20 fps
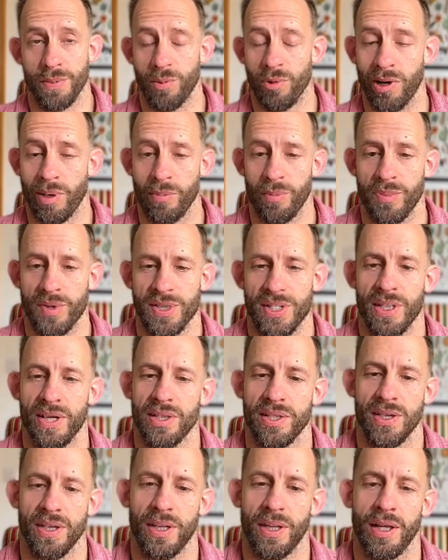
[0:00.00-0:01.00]
grammar
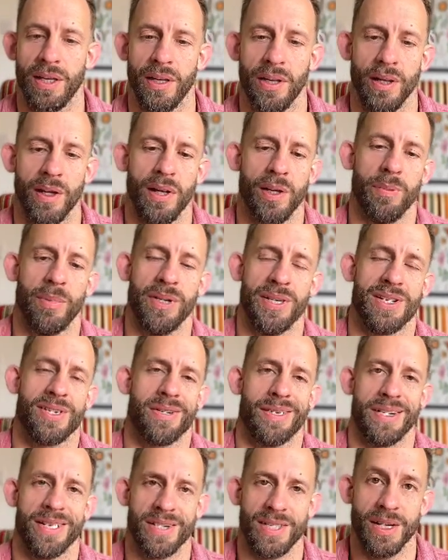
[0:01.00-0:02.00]
mistakes in there, but it's
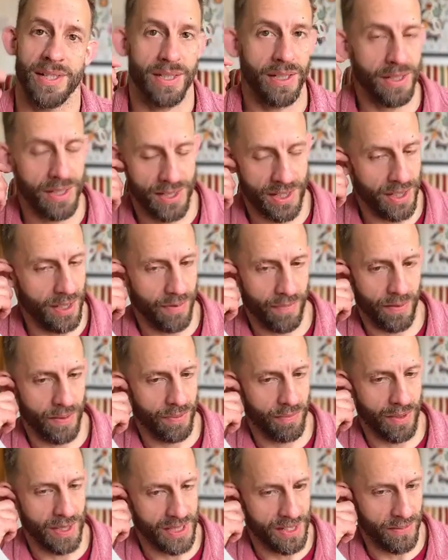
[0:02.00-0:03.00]
kind of setting the scene for the
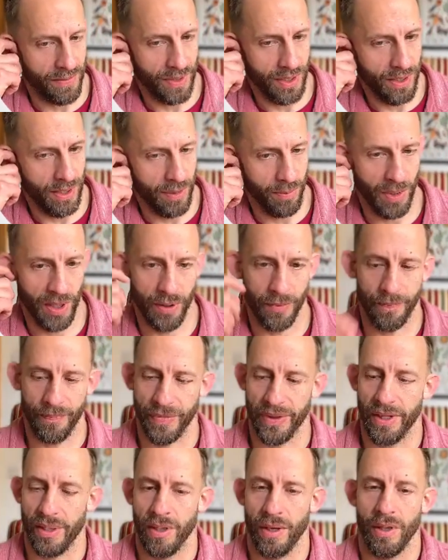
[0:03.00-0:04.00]
rest of the email.
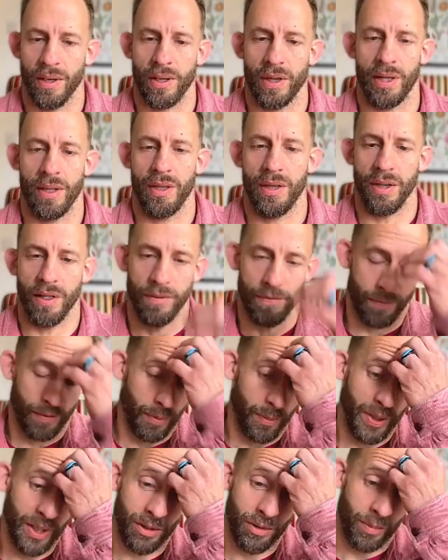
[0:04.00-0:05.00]
Okay, then from
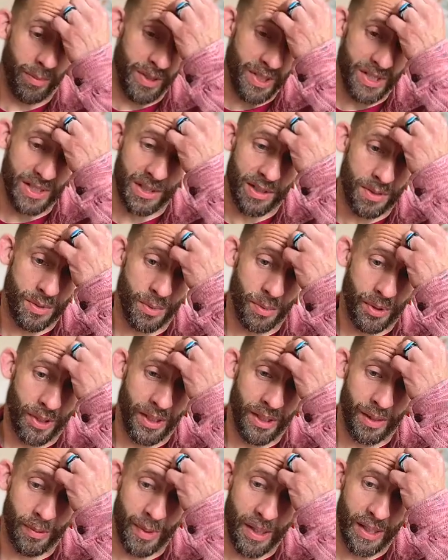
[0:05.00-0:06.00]
here I'm going to start
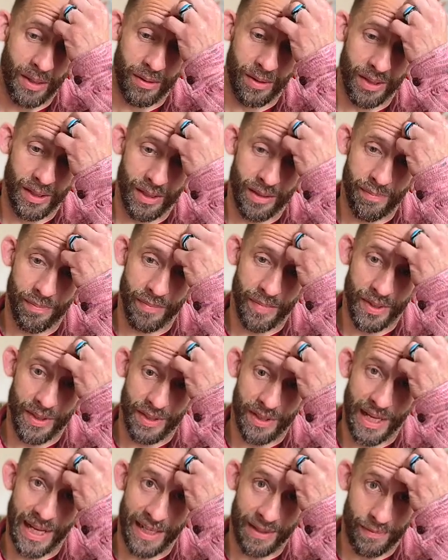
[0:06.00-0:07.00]
talking about the
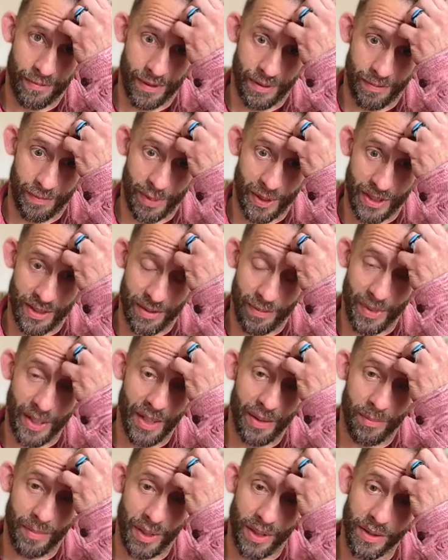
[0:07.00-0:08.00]
hand fluffed by
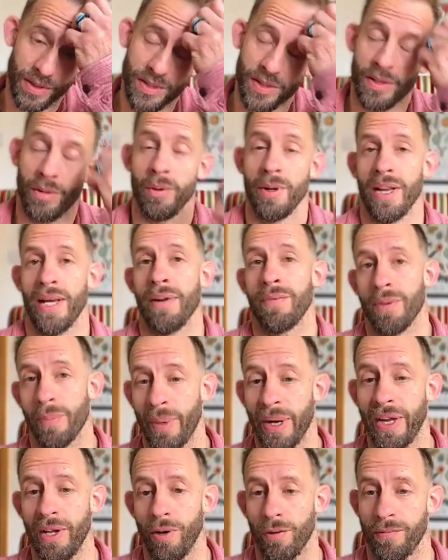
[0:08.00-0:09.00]
Tibetan monks. So I want to have the
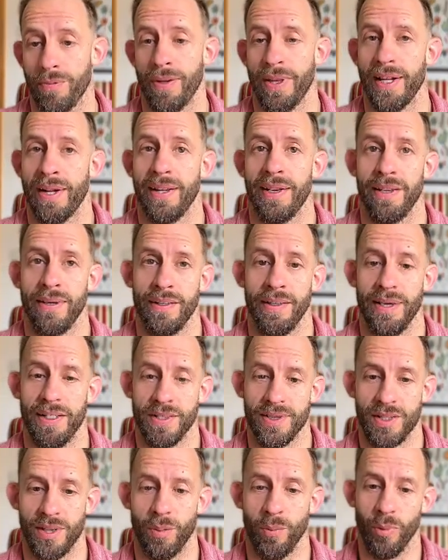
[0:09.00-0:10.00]
payoff for that in
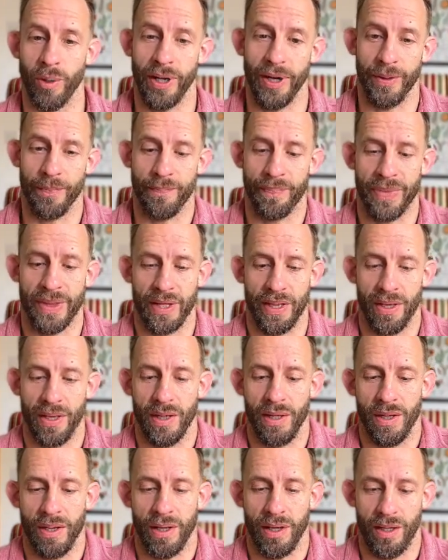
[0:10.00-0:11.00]
some way.
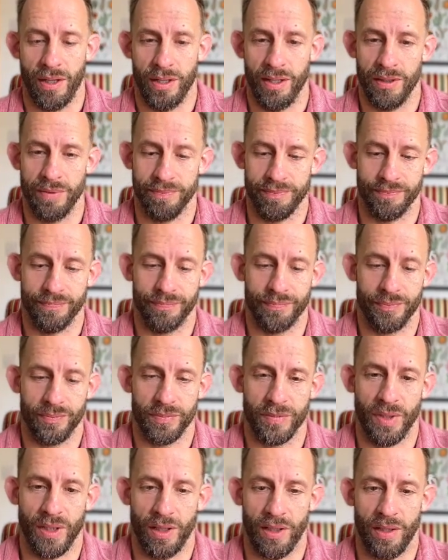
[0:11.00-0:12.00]

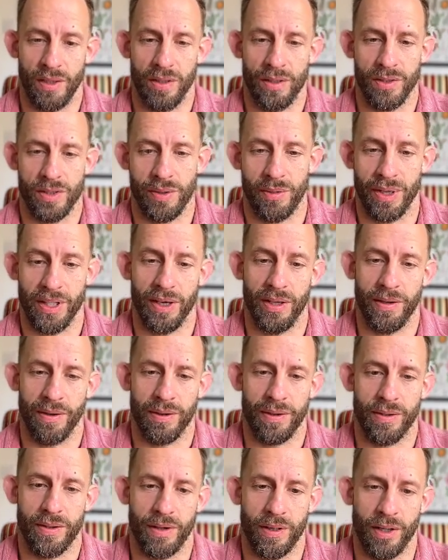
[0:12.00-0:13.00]
So I can
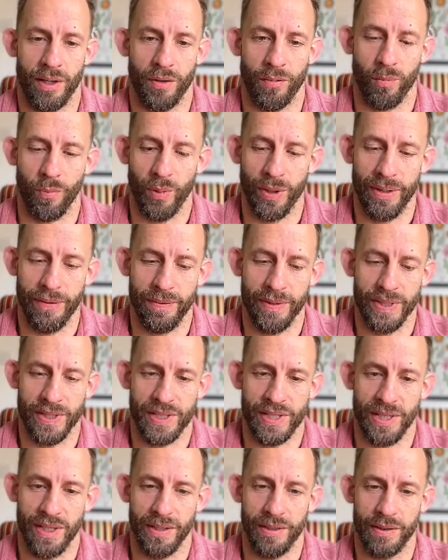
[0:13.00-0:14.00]
kind of weave this
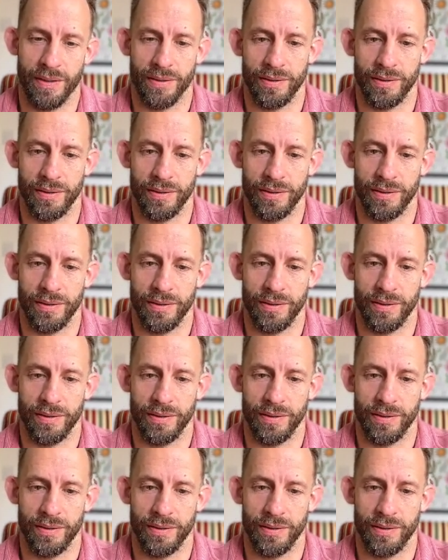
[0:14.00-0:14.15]
in